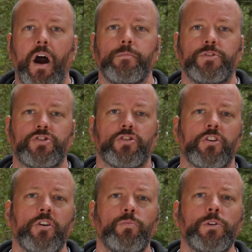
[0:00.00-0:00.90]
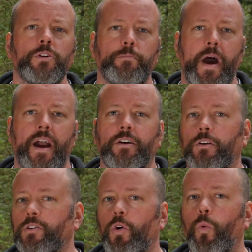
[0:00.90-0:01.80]
I'm sure we'll look back at
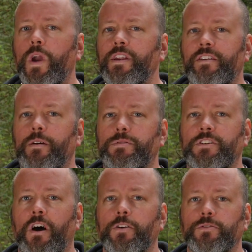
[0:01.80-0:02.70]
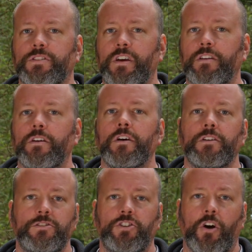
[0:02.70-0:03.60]
our quaint attempts to understand
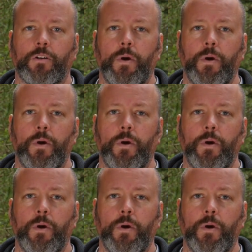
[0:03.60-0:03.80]
dark